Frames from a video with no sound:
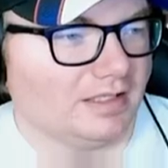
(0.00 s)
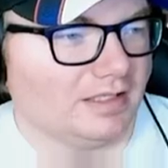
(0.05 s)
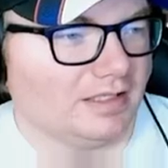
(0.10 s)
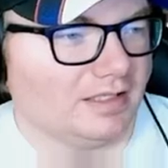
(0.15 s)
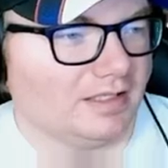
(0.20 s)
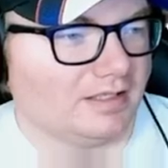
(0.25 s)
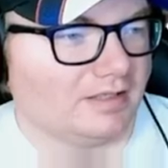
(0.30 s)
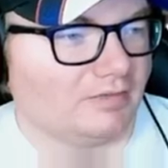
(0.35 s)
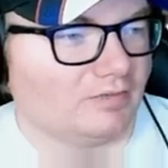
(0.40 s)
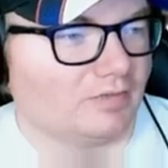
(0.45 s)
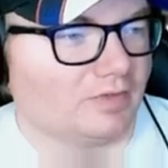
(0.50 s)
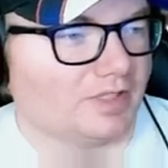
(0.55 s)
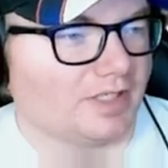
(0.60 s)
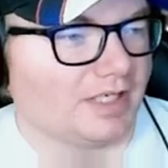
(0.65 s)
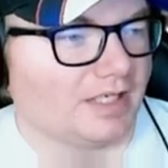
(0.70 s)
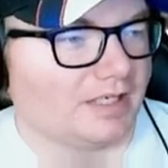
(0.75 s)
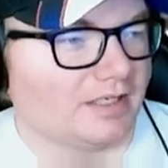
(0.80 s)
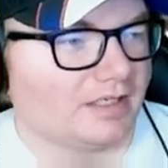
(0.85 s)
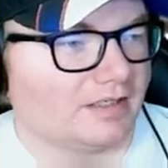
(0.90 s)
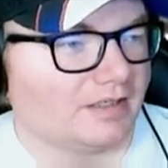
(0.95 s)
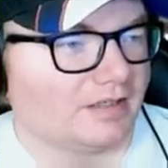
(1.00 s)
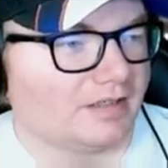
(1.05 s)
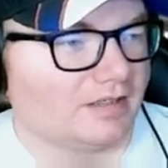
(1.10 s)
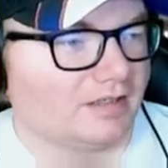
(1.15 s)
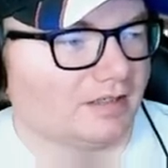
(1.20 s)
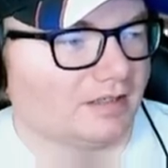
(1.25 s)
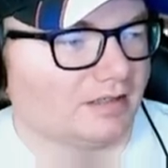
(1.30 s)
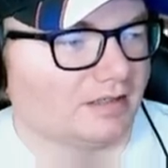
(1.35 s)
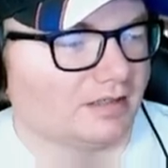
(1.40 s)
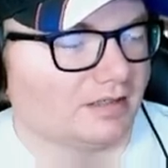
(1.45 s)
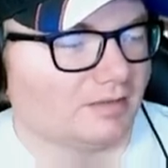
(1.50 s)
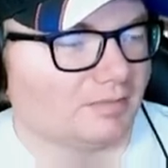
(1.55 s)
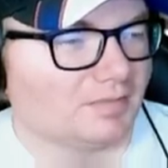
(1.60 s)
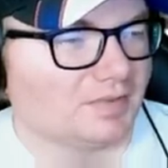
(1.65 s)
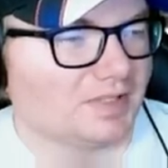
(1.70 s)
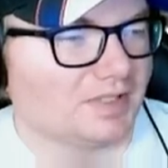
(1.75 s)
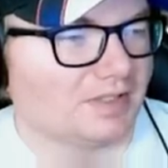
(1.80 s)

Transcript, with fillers: And we head up